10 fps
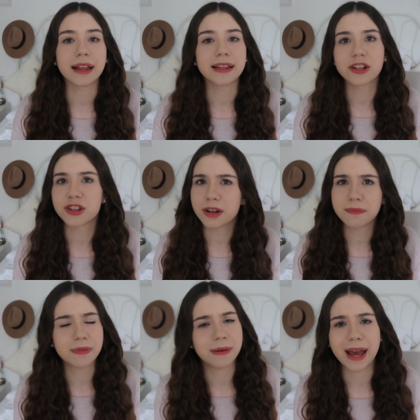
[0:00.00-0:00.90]
and they
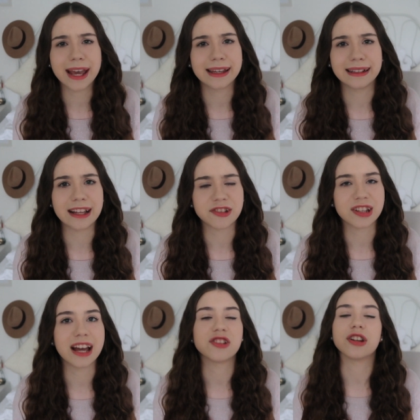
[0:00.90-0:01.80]
shouldn't be making
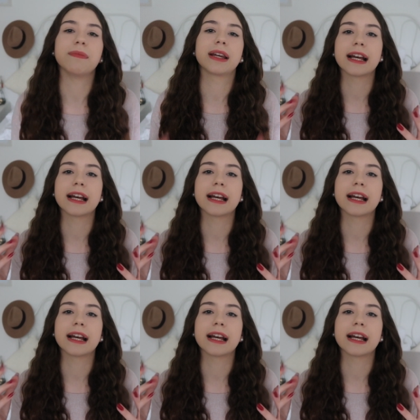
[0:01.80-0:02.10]
legislation